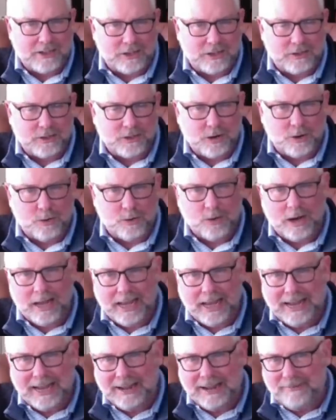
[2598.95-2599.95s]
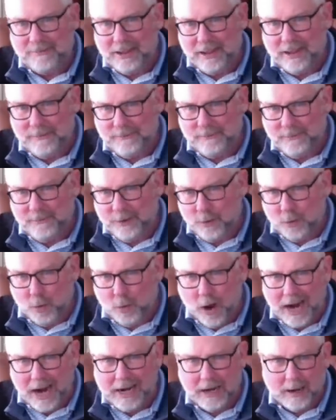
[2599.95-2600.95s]
And so if you
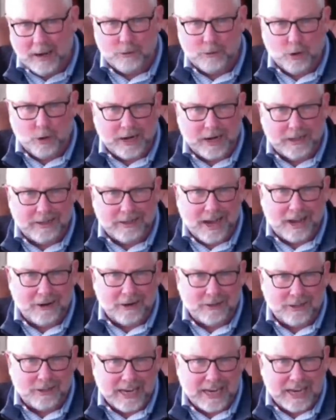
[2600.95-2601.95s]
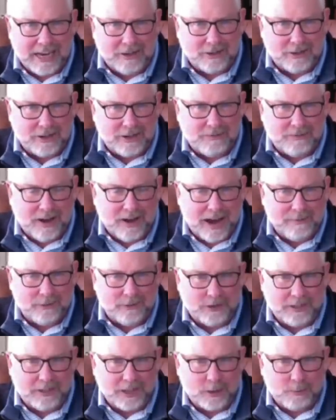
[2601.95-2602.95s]
wind up growing dollar sales at 5 or
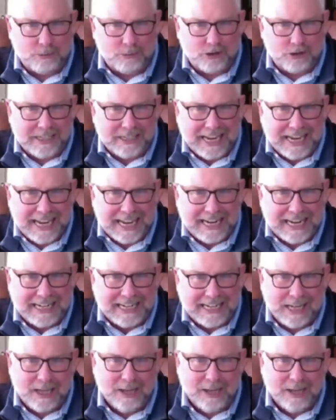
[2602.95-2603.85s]
6%,